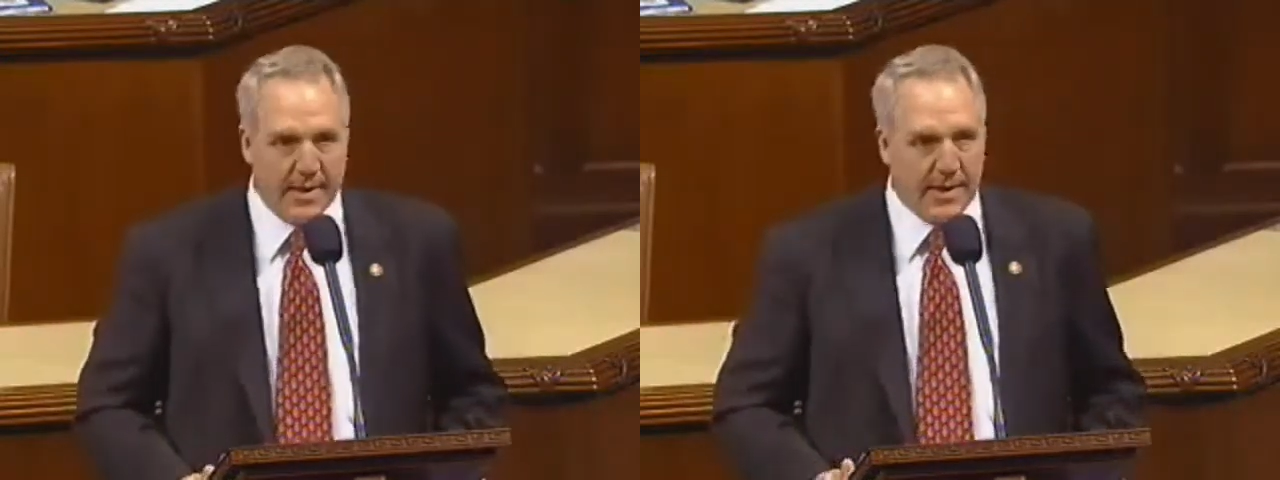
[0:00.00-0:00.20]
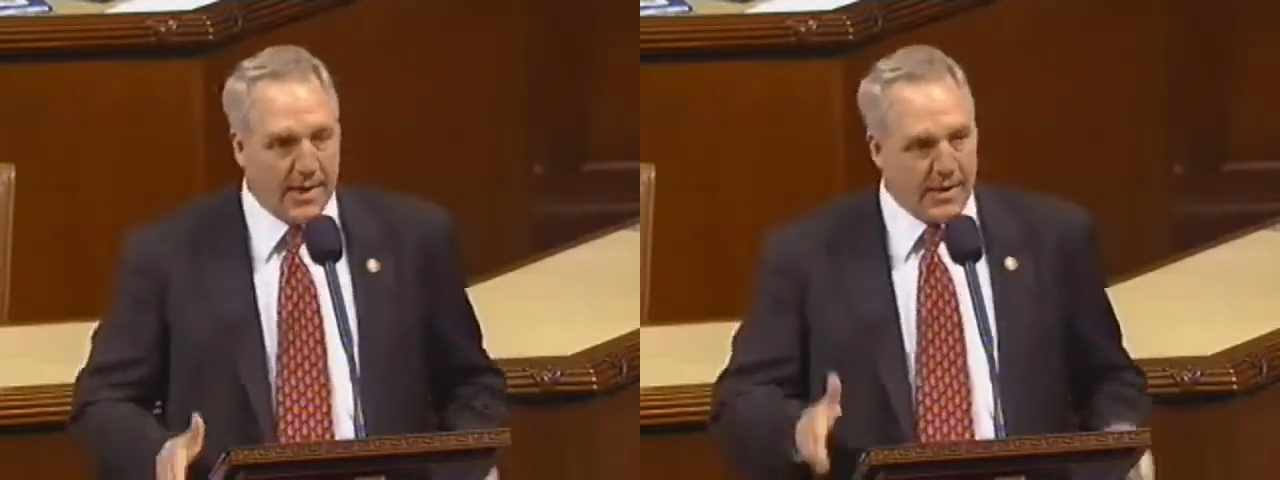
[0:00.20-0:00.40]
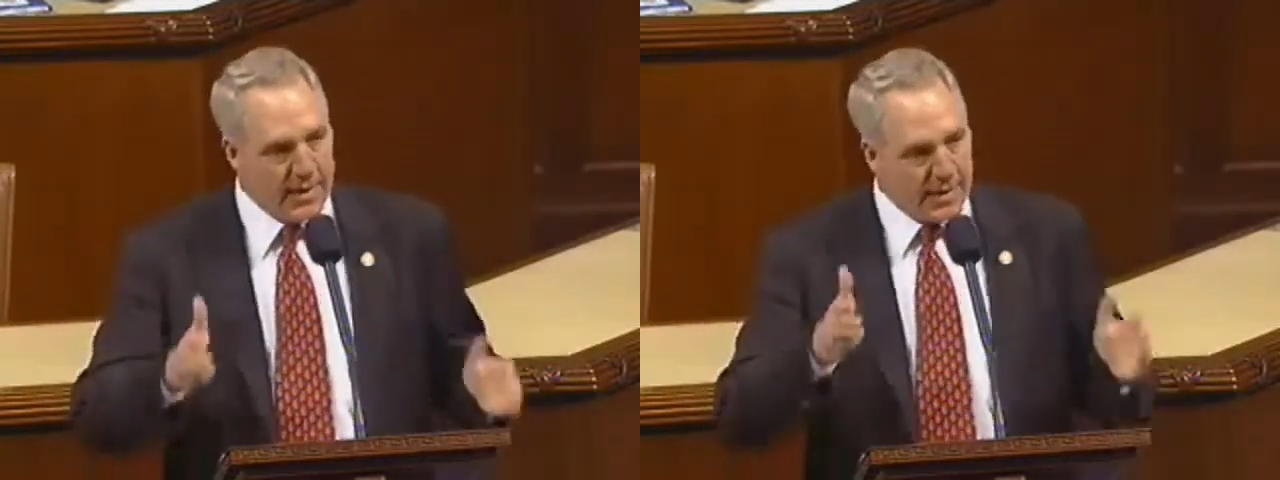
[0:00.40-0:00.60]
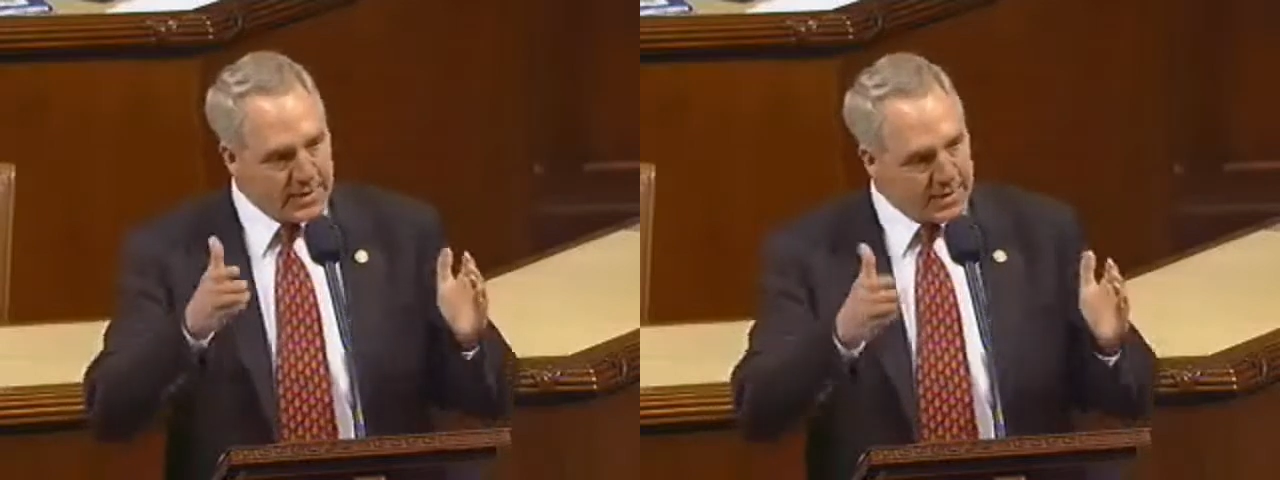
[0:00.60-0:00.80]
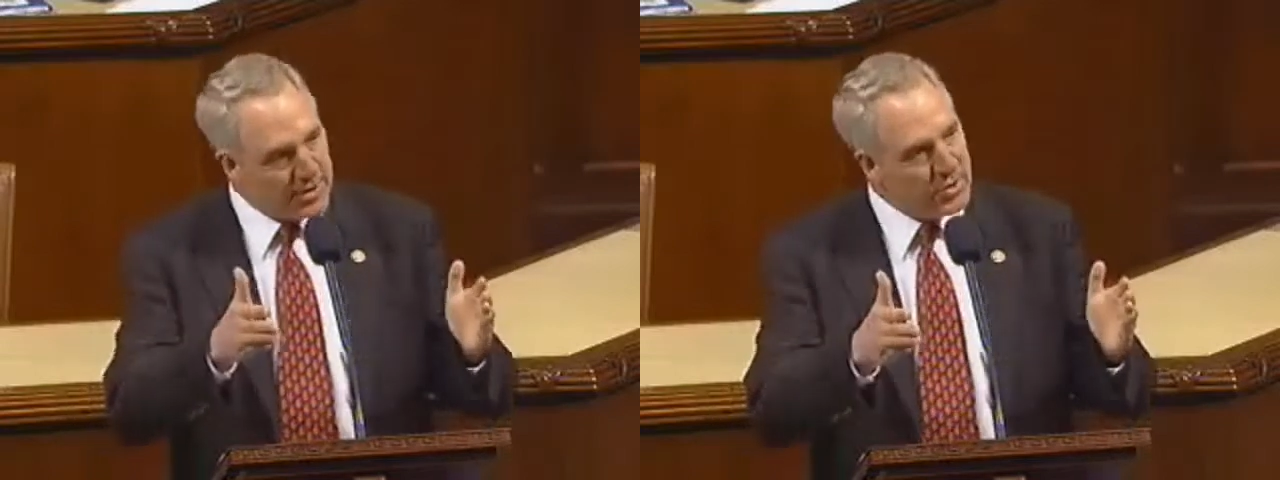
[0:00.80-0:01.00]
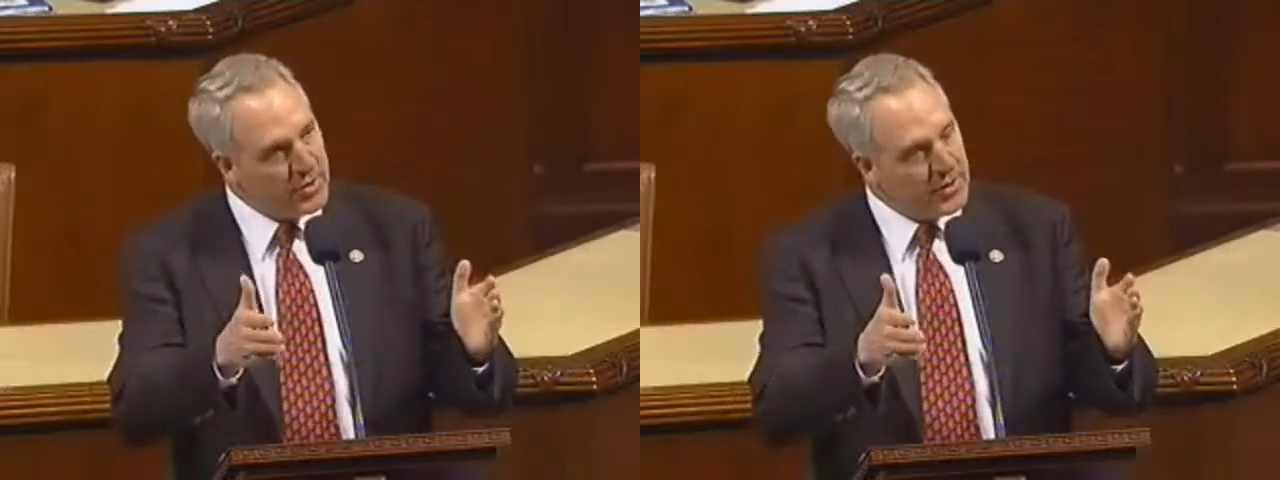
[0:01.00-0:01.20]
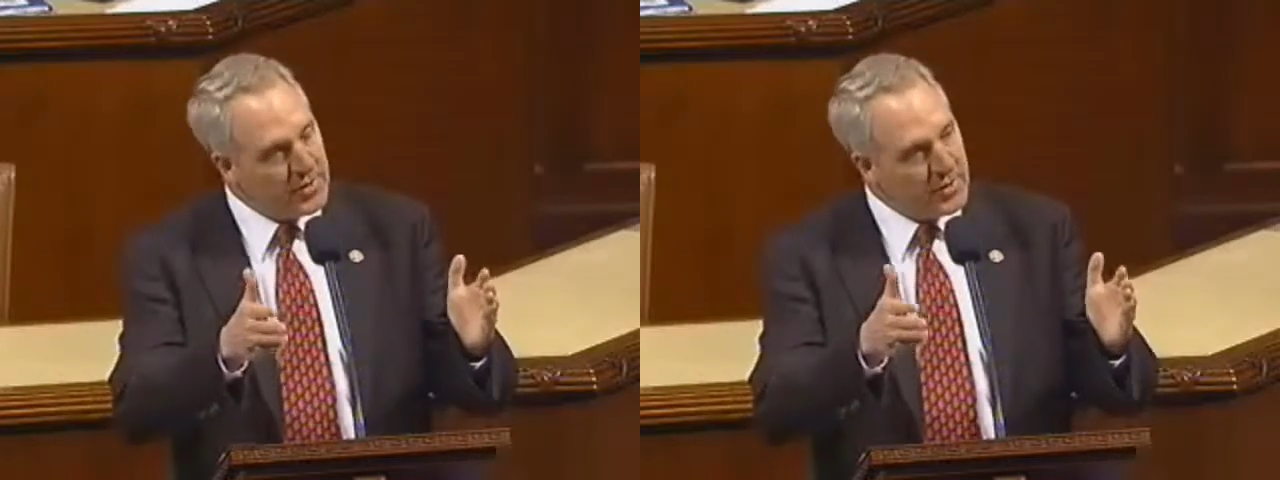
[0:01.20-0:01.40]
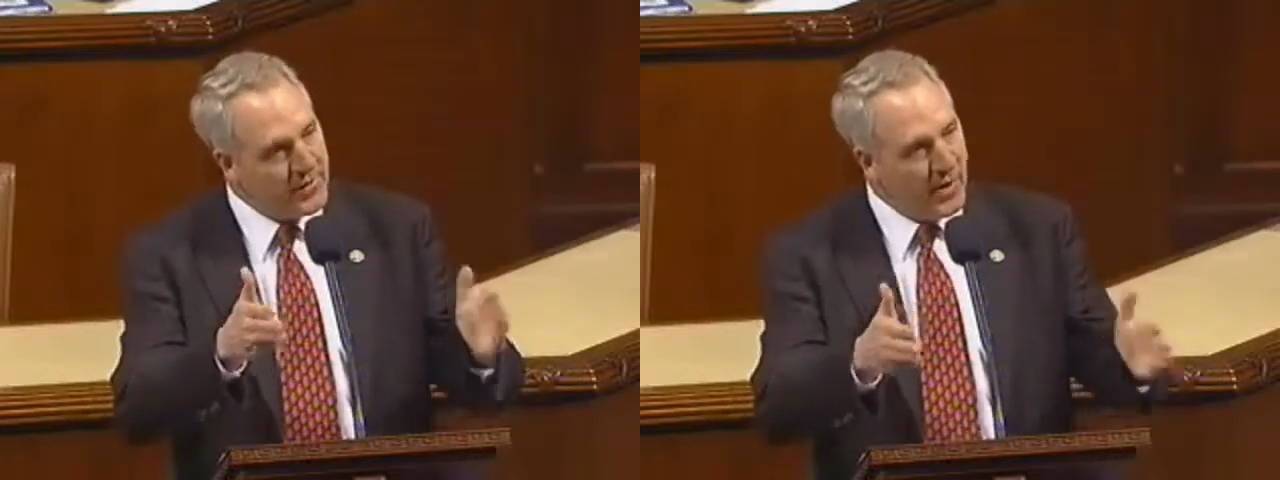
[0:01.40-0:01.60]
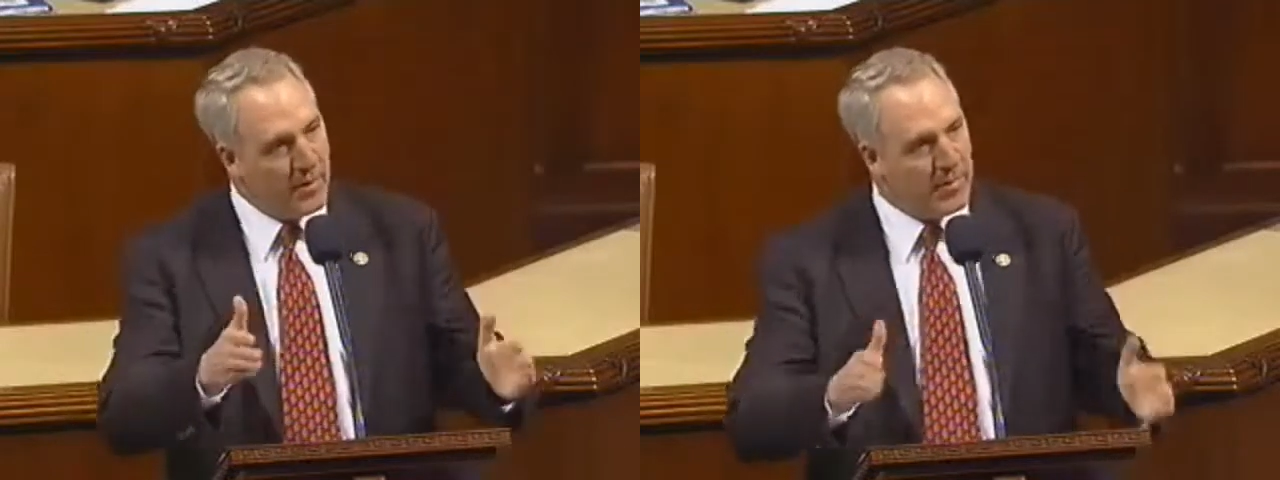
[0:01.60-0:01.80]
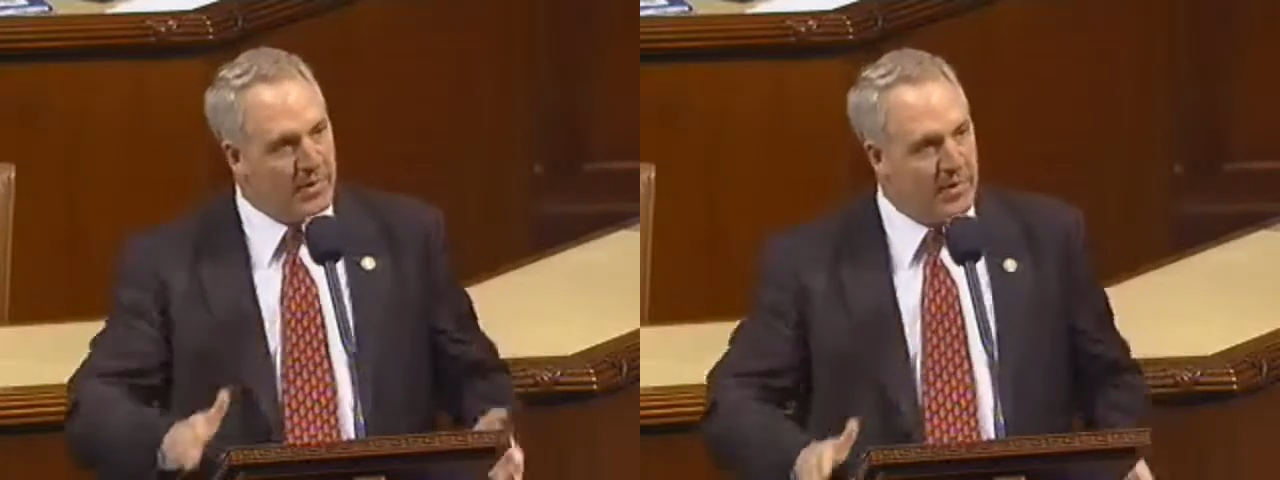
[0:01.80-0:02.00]
and instituted the
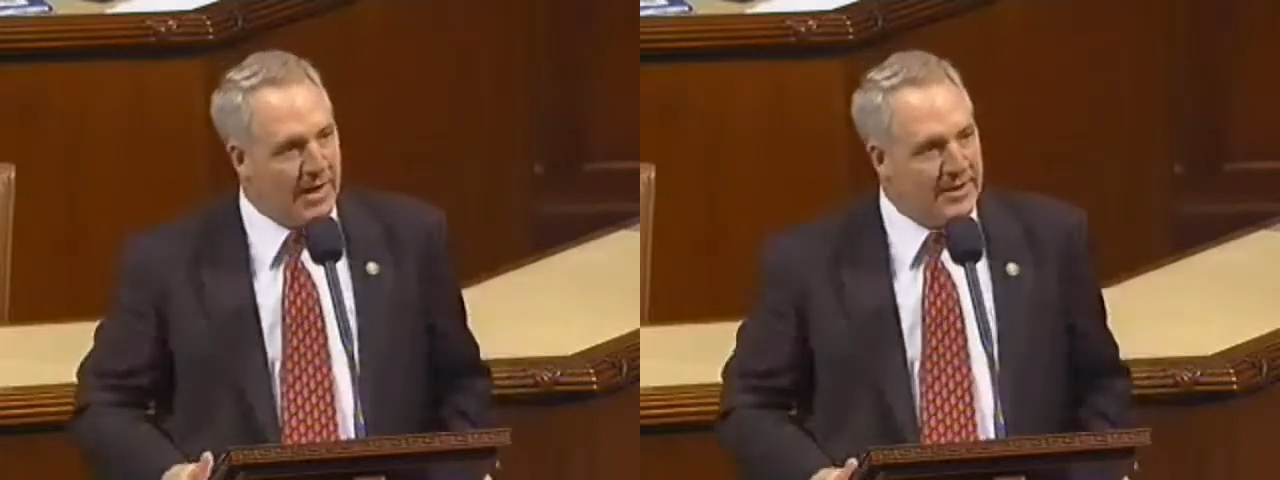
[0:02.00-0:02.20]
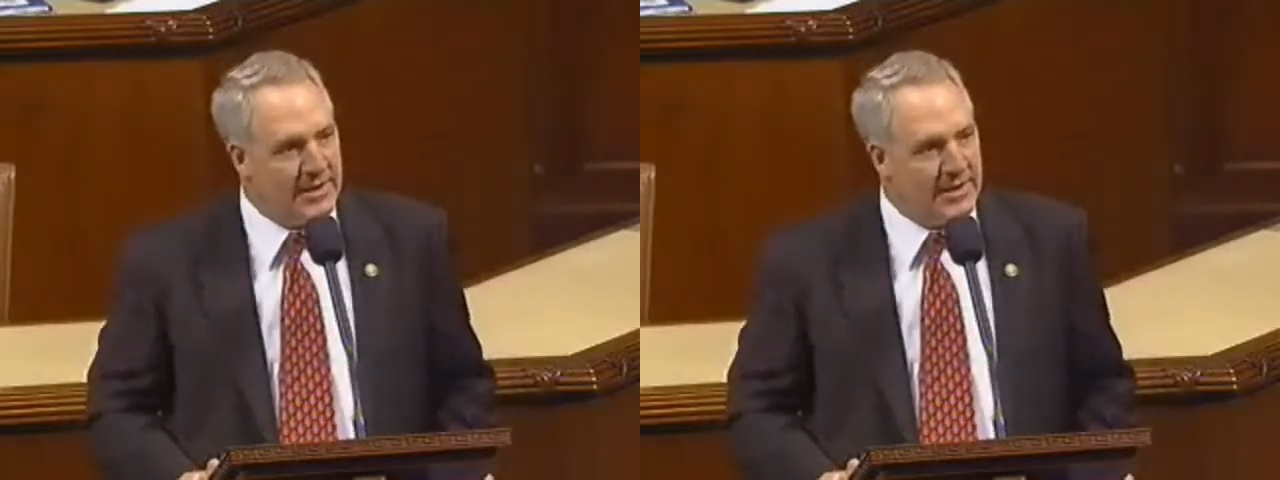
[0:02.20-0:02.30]
development of the United